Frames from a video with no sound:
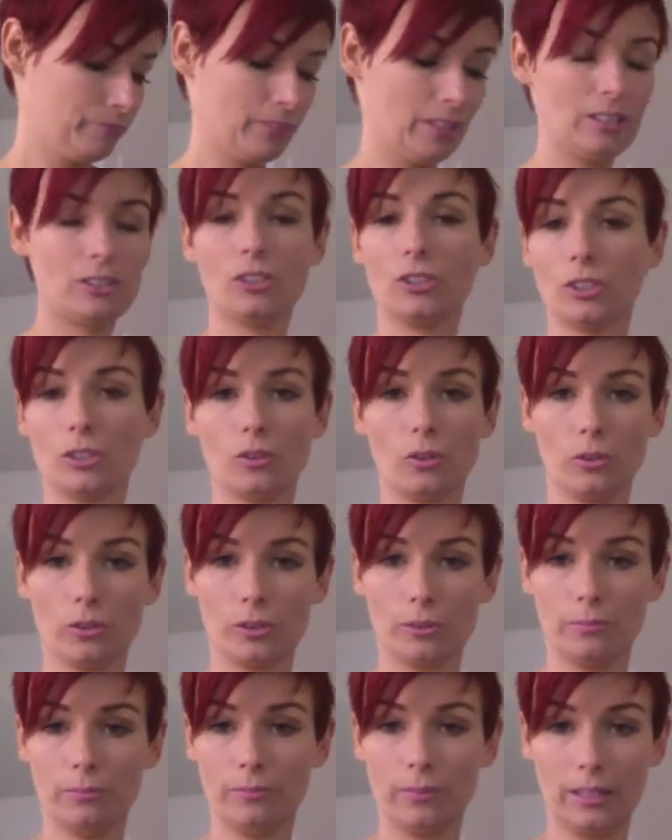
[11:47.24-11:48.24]
It's just
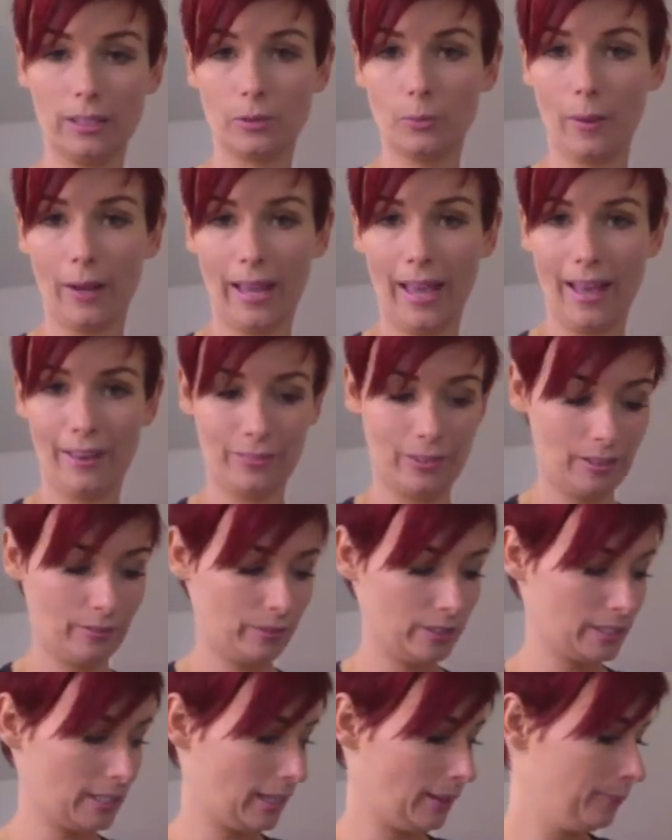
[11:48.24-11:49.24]
awesome. That's why I have it
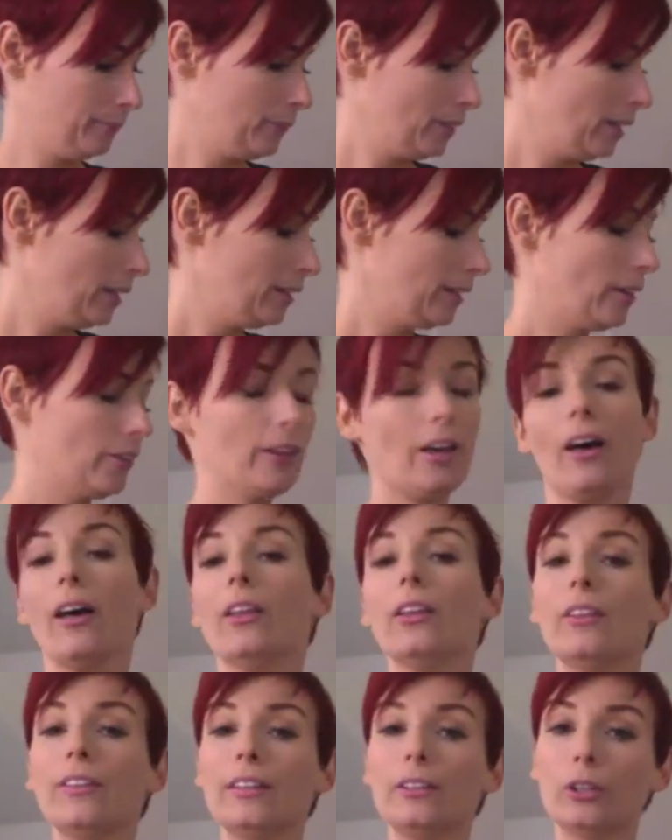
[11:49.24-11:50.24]
every day. Now, the
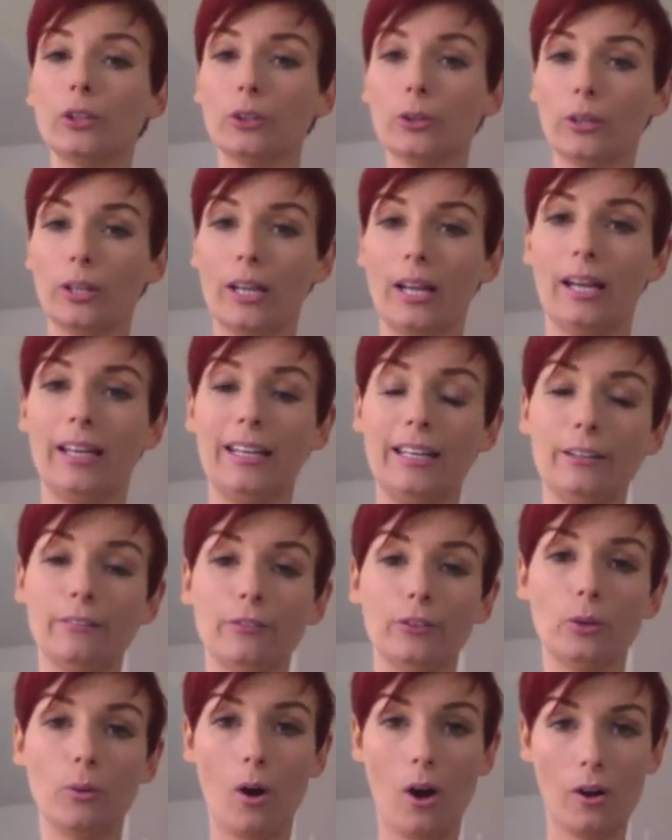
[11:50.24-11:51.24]
other thing that you can add, if
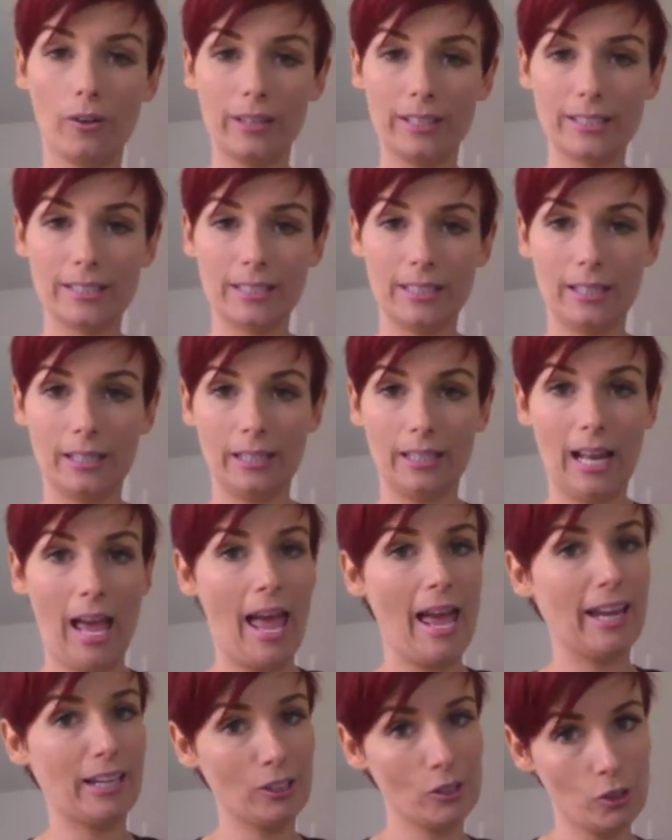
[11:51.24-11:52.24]
you are indeed an
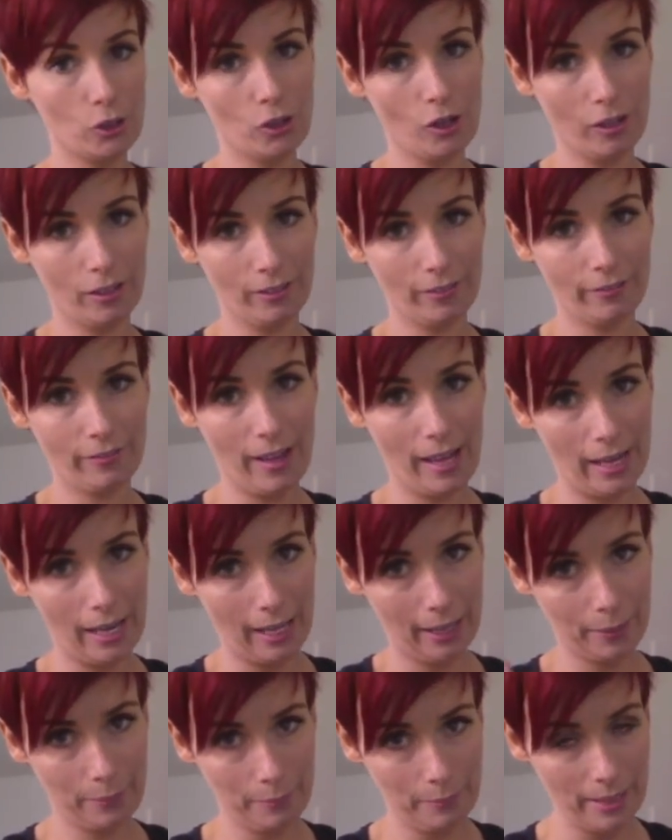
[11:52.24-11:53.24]
extra chocolate fan
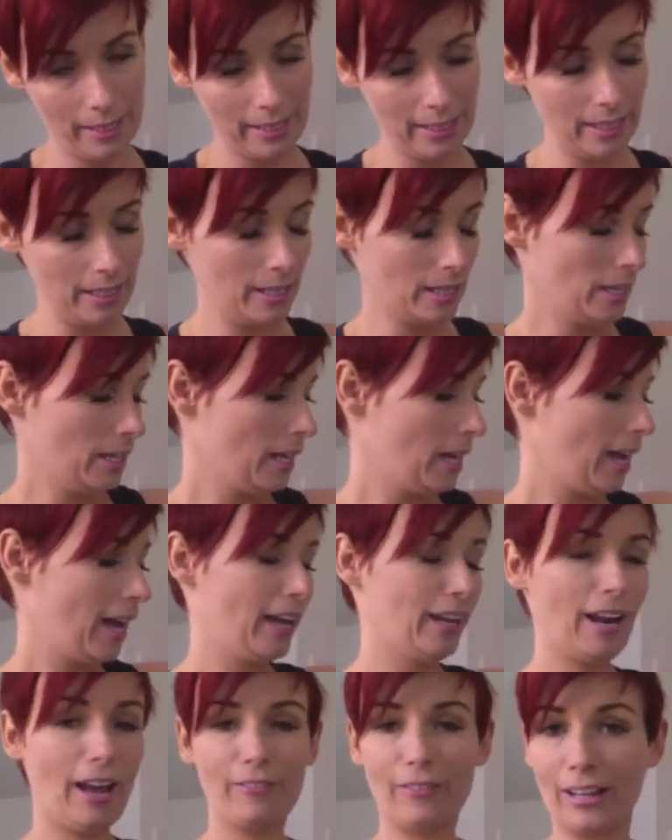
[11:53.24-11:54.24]
like me,
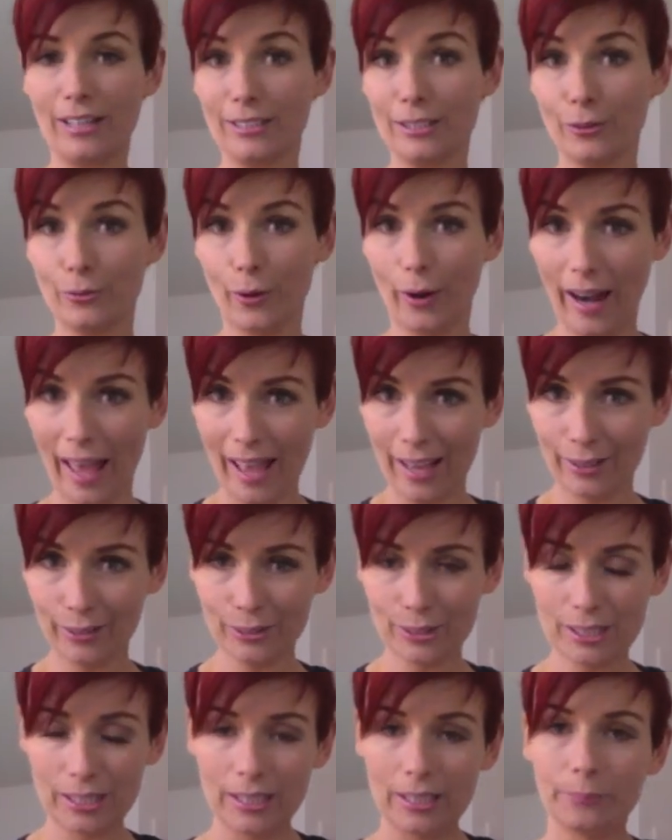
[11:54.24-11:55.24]
and I've actually run out,
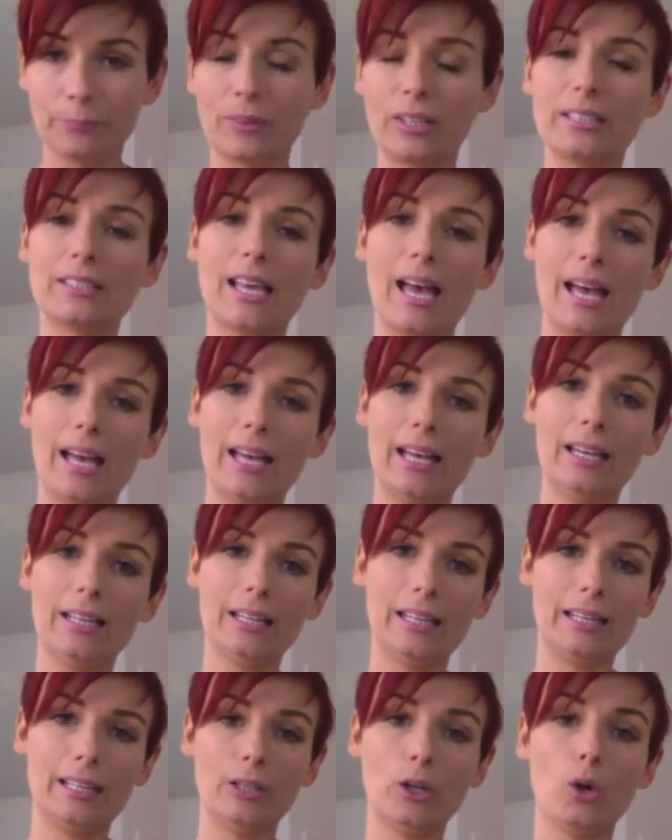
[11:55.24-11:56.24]
is add
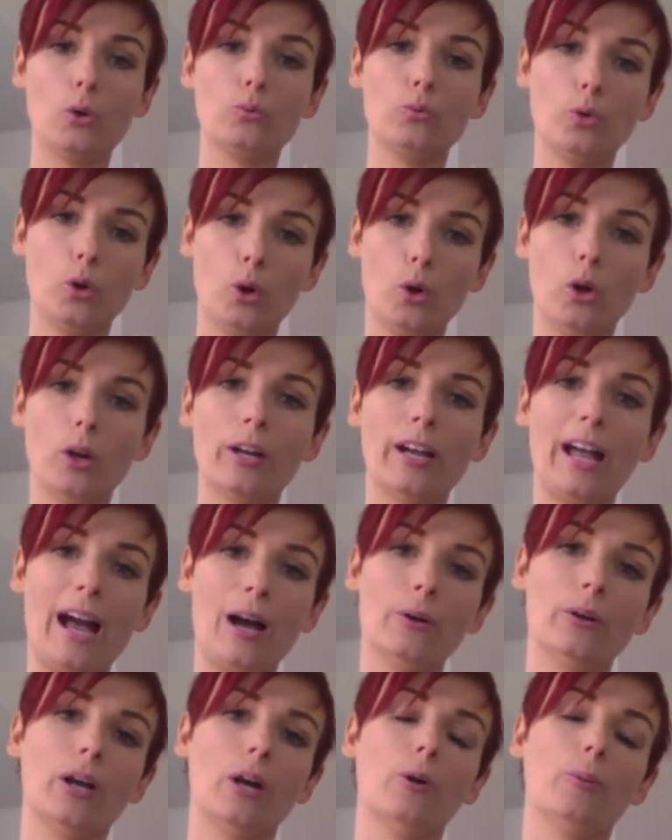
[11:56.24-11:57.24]
in raw
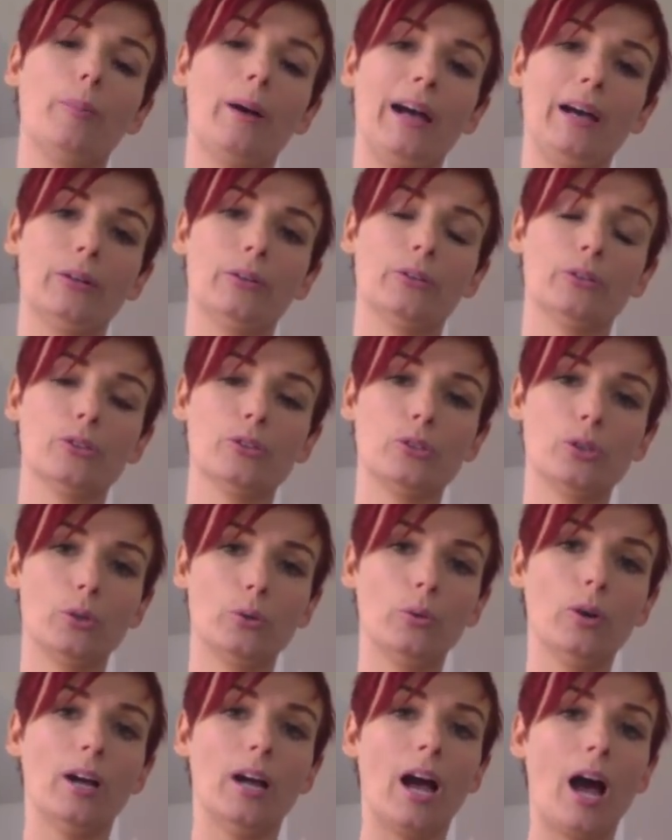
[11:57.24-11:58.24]
cacao powder.
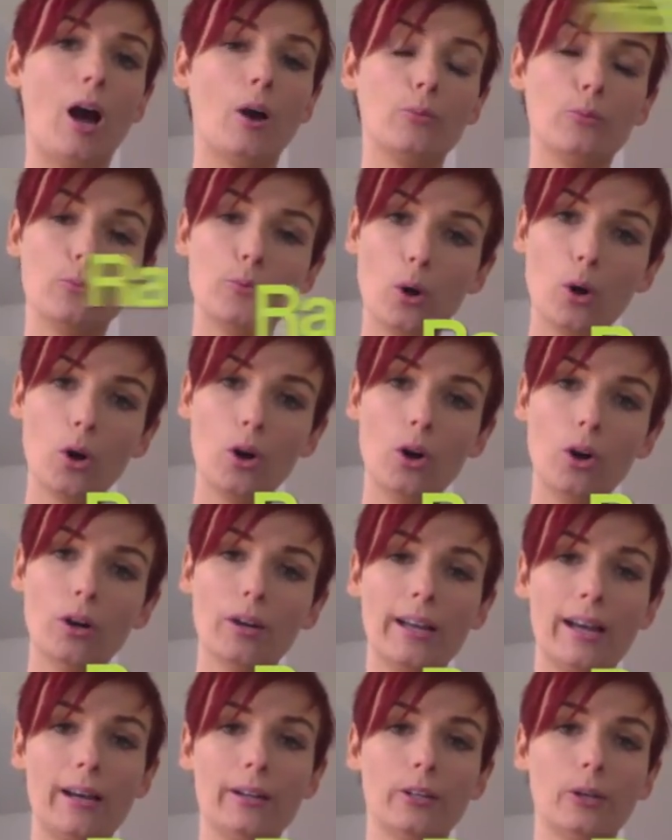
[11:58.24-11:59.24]
So a raw
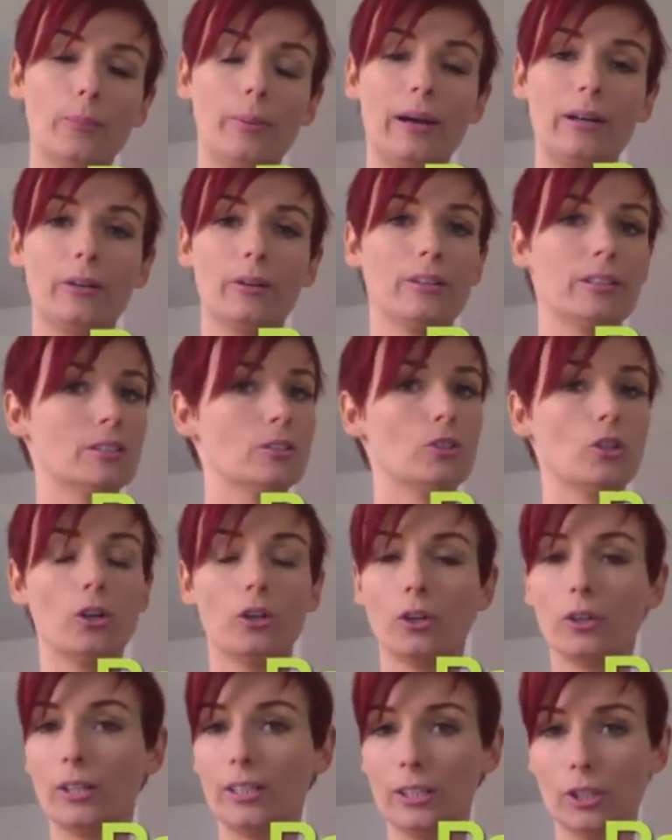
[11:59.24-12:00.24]
cacao powder that's not
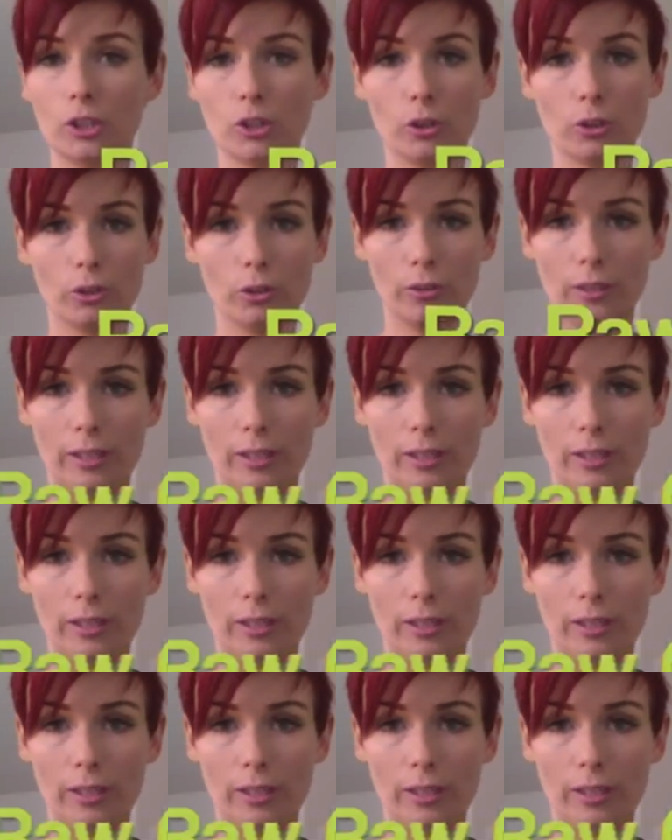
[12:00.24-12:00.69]
got any sugar